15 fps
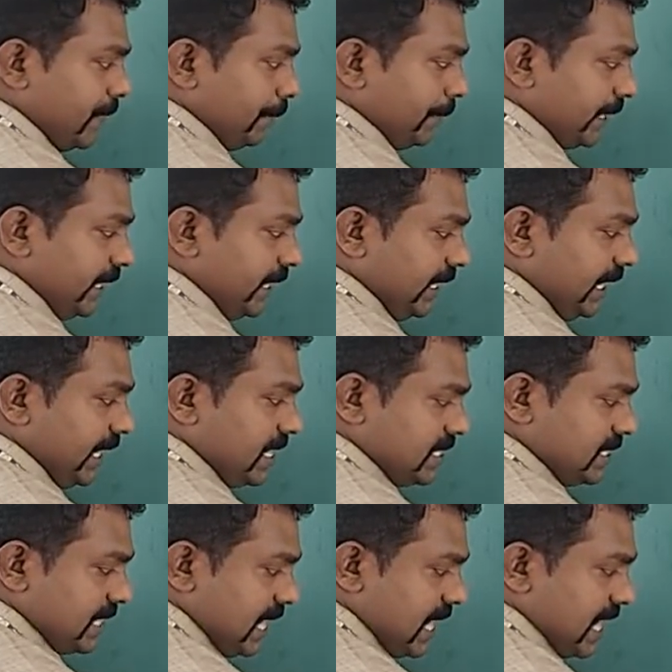
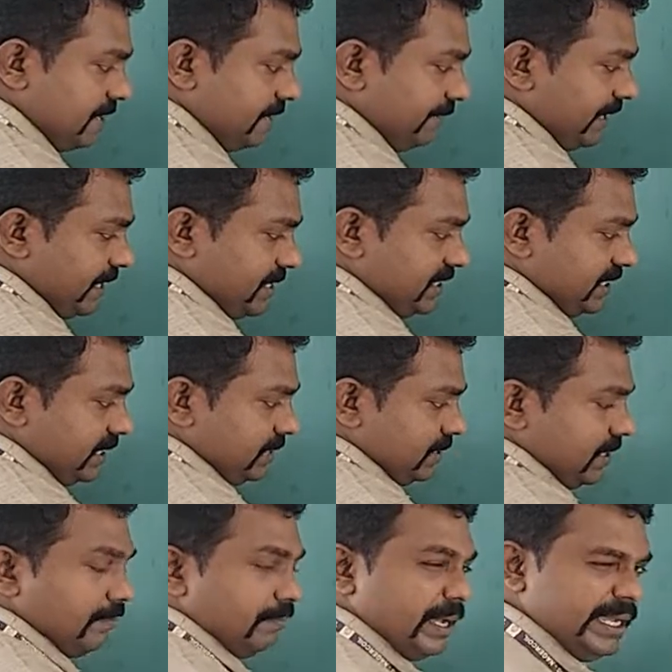predicate and function.
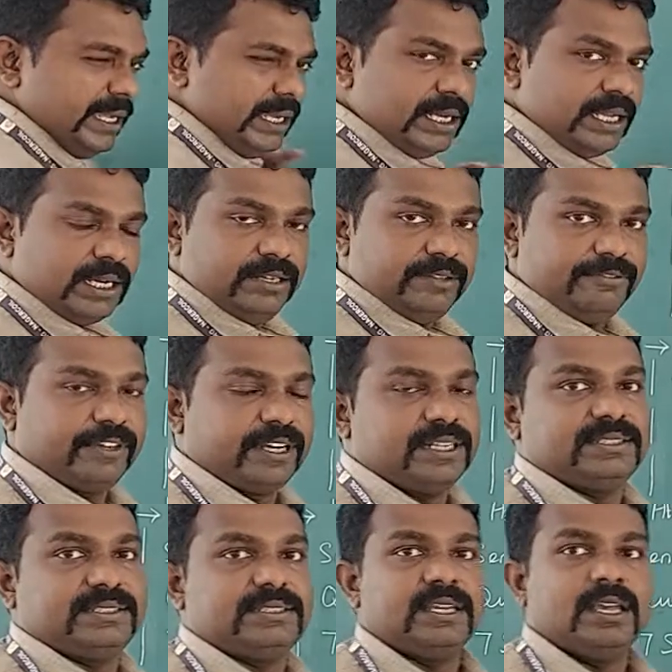A minor
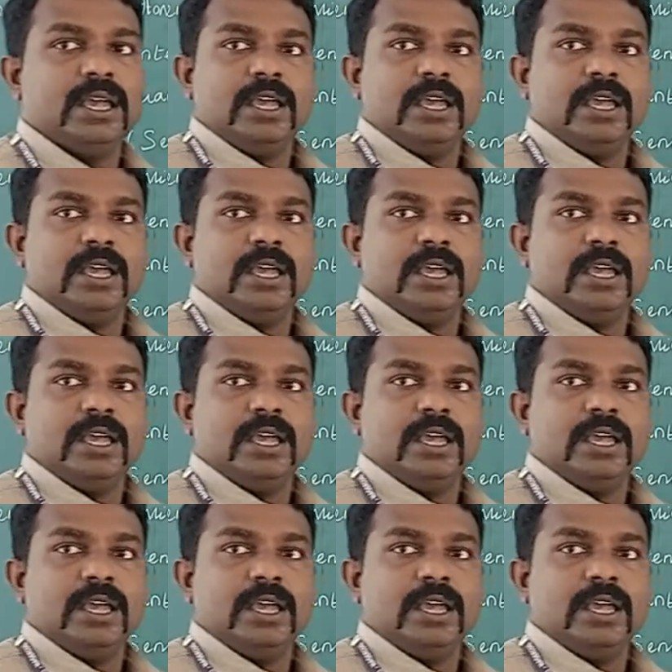difference.